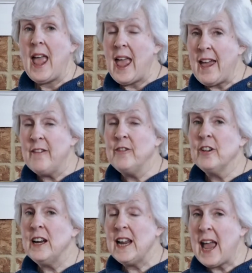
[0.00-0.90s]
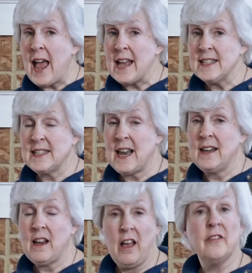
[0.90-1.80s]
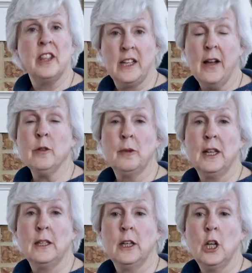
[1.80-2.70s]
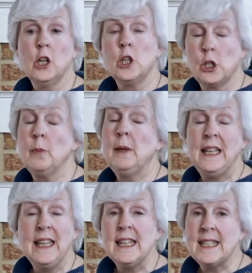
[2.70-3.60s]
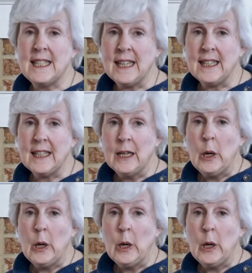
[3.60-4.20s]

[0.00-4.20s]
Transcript: every asset of the government should be listed.